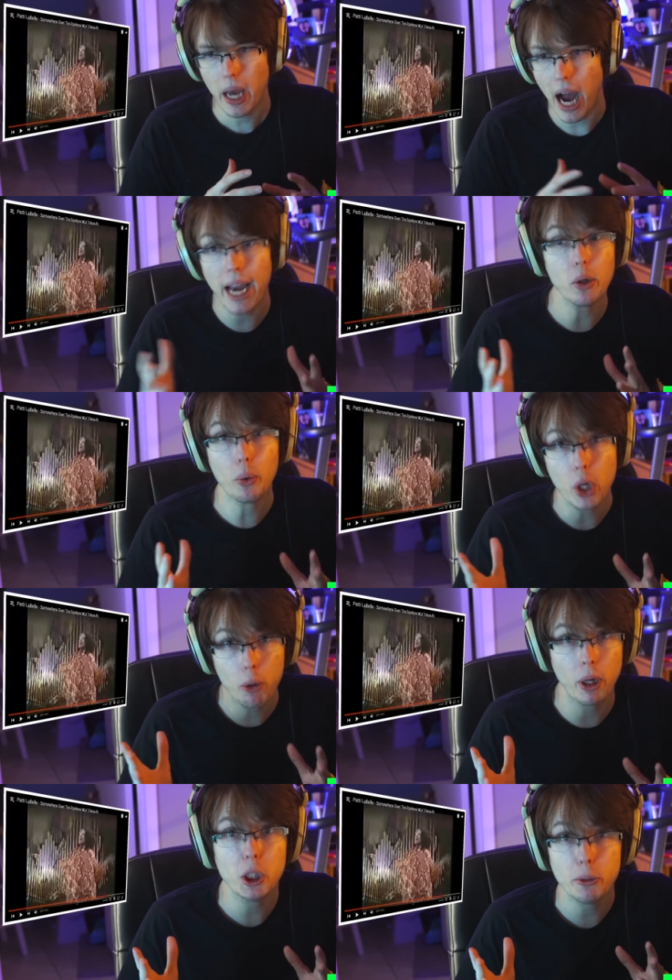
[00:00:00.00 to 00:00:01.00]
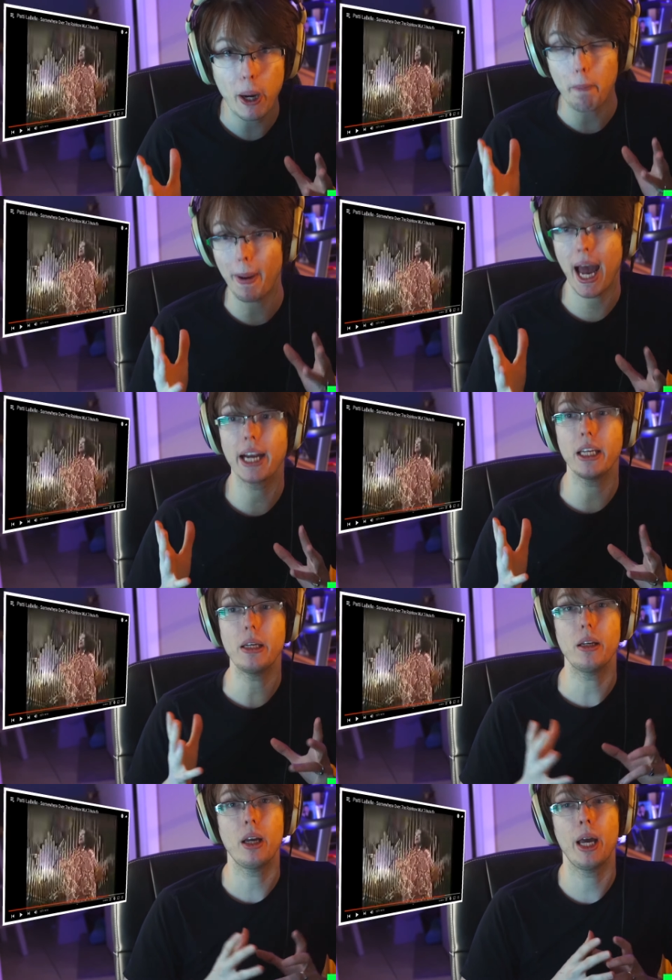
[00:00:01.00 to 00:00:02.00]
I don't know much about
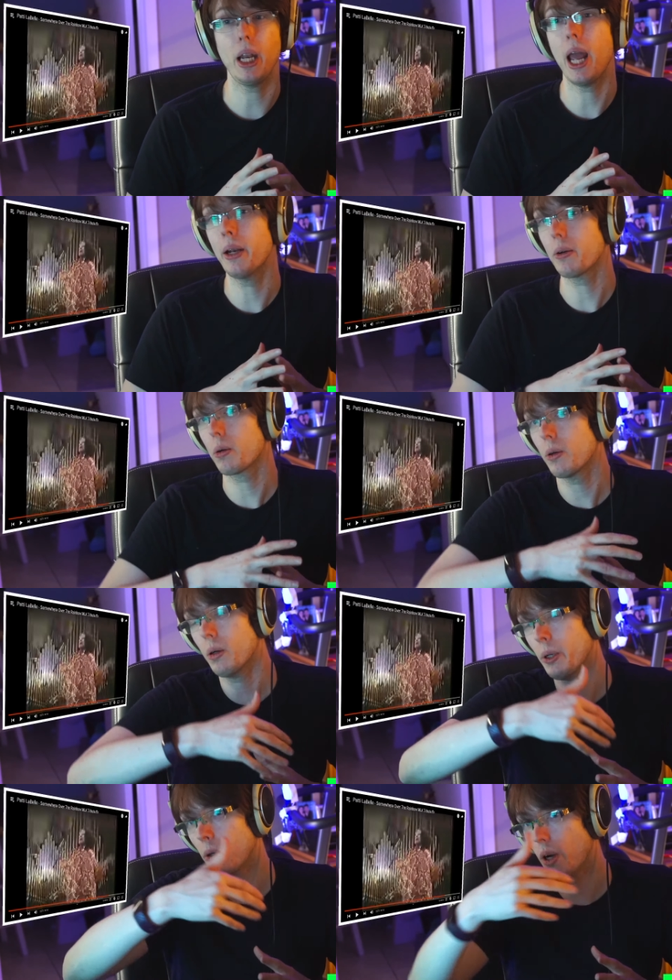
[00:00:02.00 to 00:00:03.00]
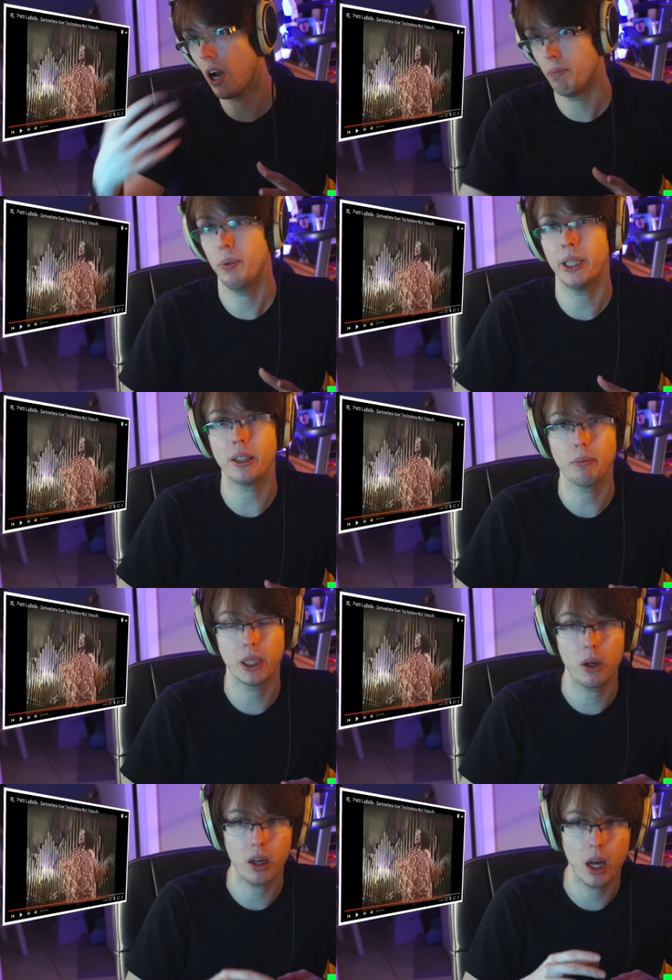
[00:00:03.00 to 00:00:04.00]
Patti and and her her upbringing,
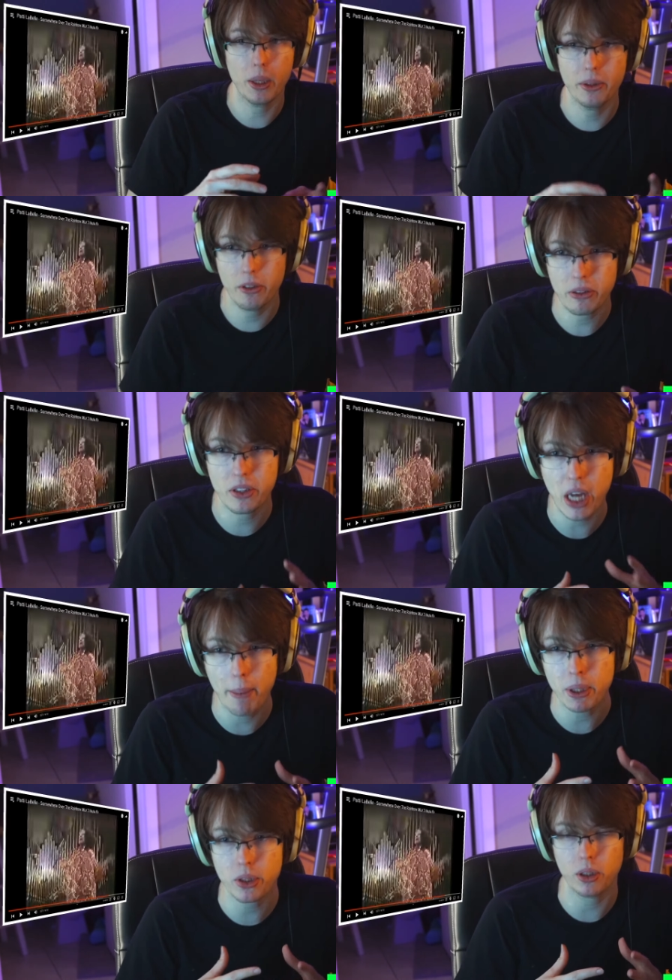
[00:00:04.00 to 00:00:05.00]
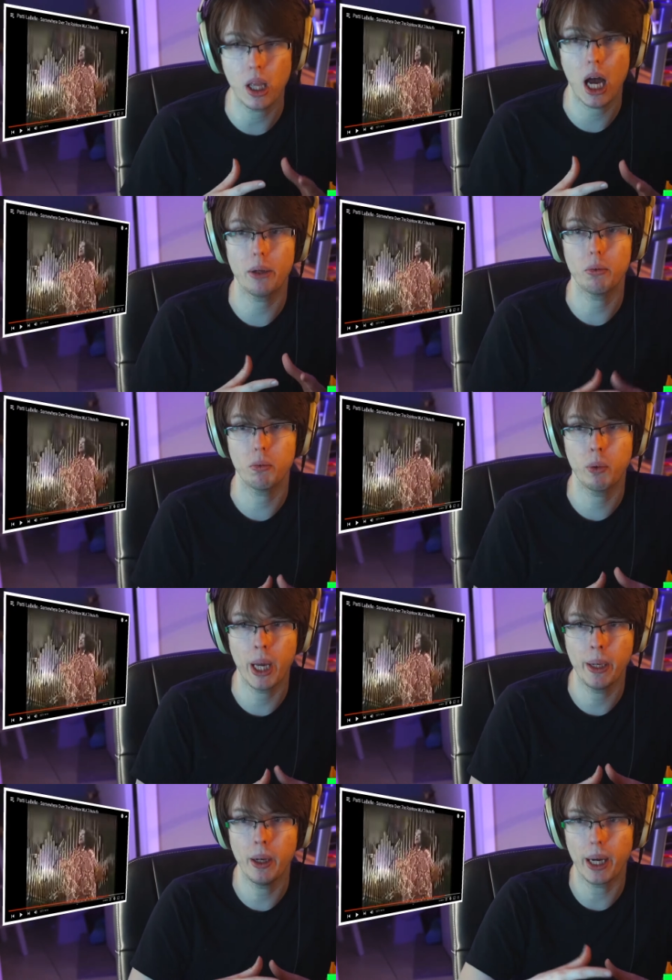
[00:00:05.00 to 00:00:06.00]
but I'll, uh, this this happens a lot
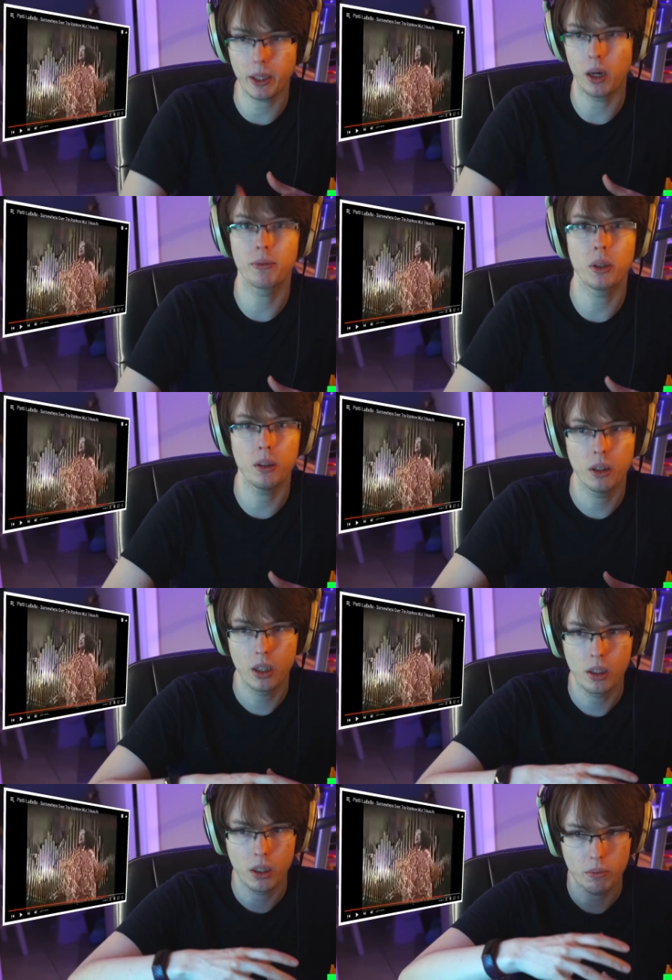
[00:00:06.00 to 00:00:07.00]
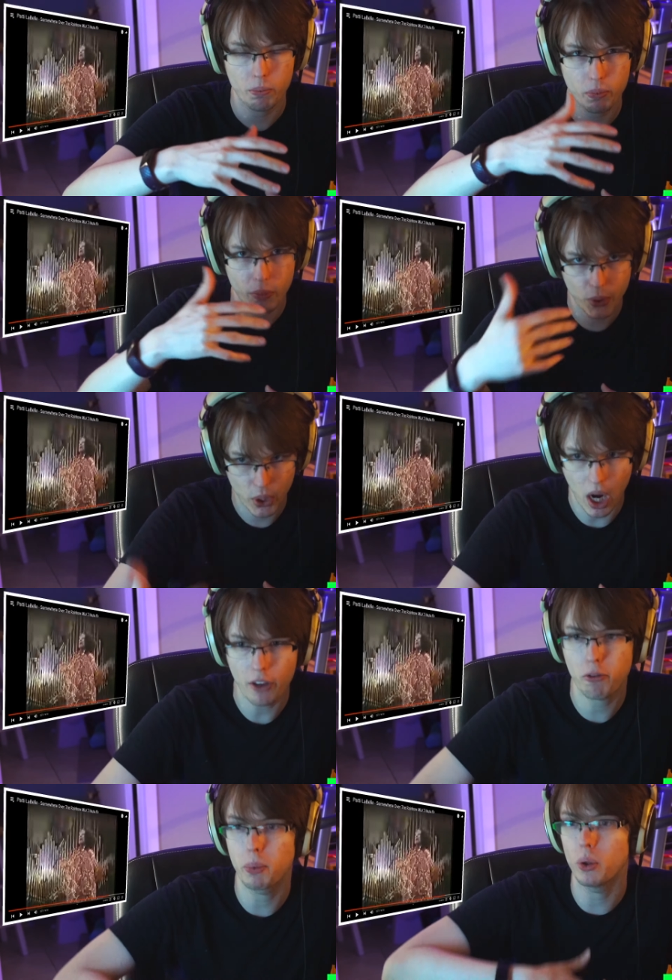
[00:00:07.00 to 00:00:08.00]
when I cover
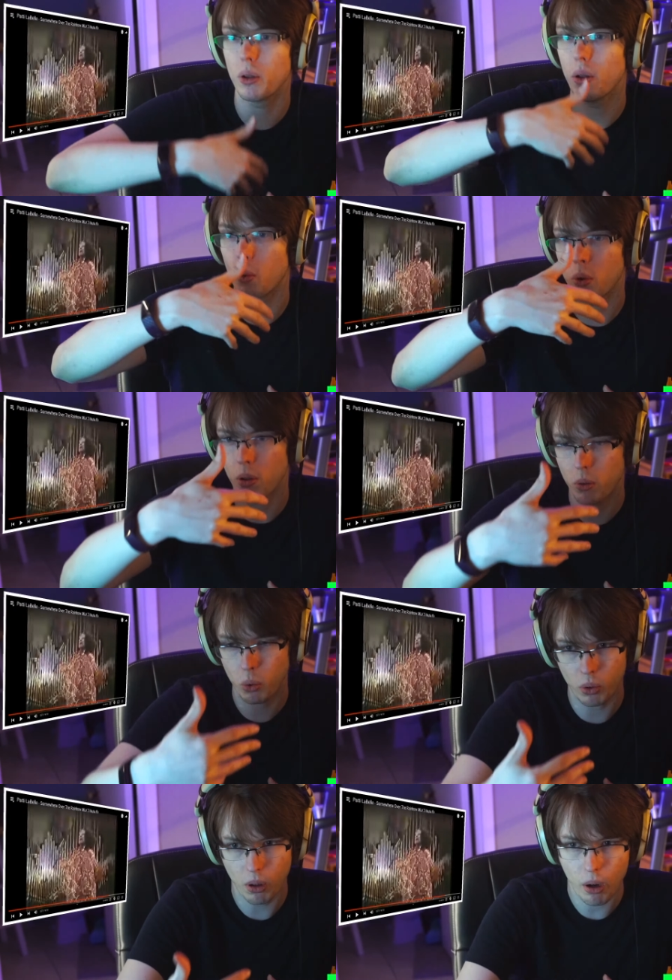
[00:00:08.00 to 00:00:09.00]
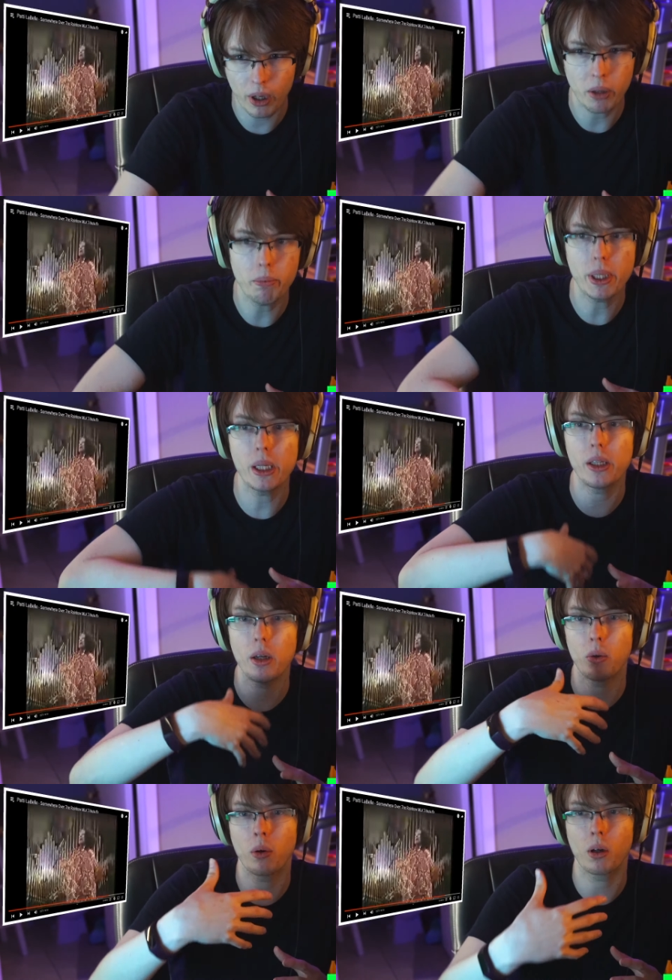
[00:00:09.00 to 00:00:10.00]
gospel or or R and
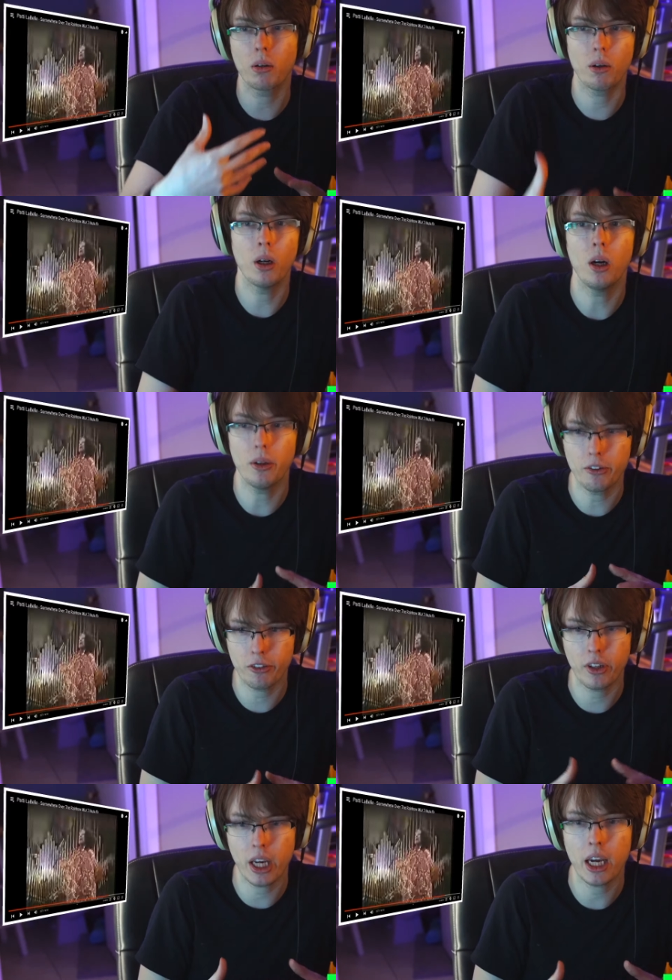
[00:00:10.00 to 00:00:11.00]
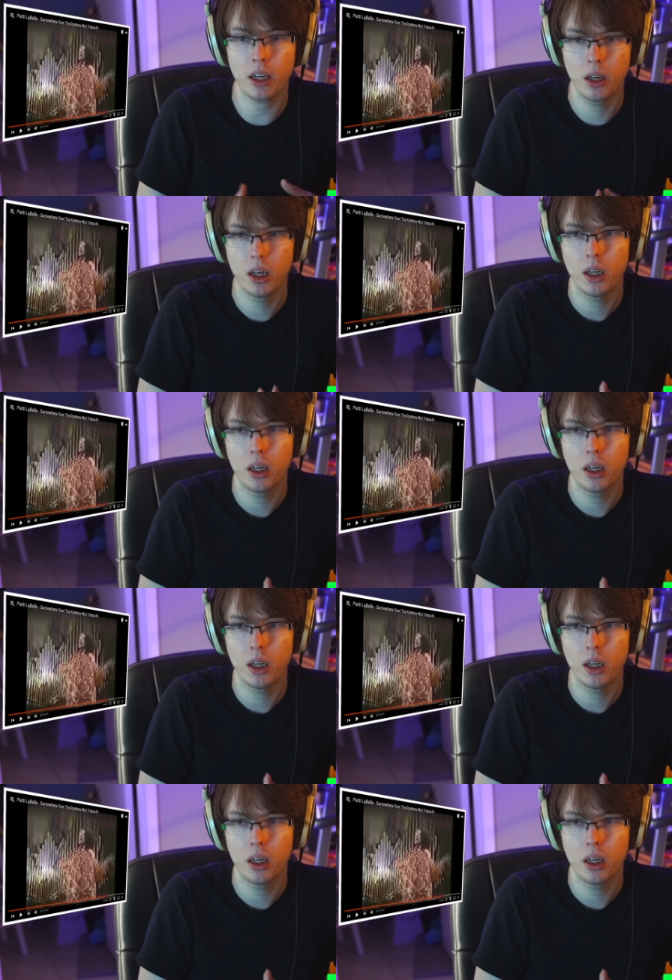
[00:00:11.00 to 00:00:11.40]
B or uh, singing